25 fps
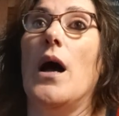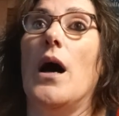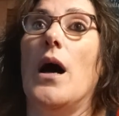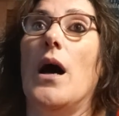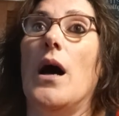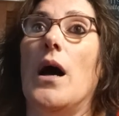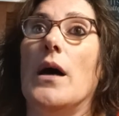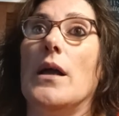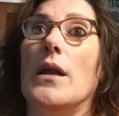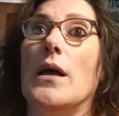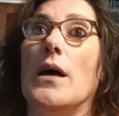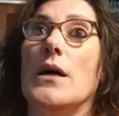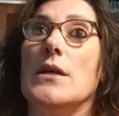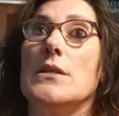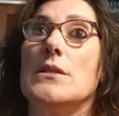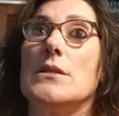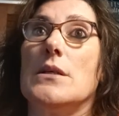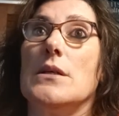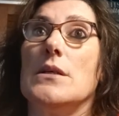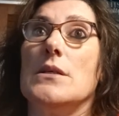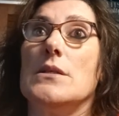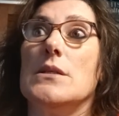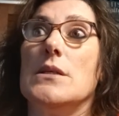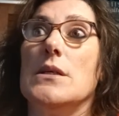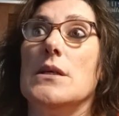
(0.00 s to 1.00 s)
on us
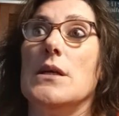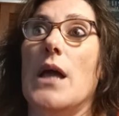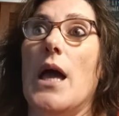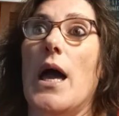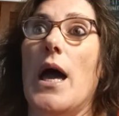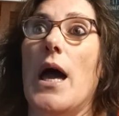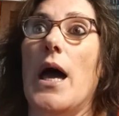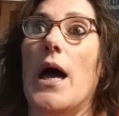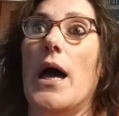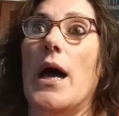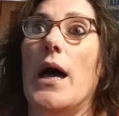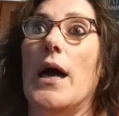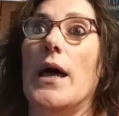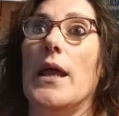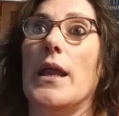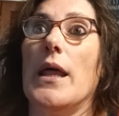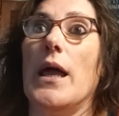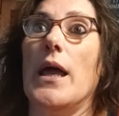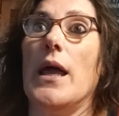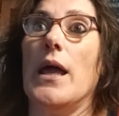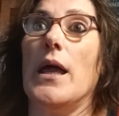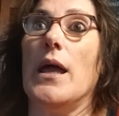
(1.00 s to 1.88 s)
because he had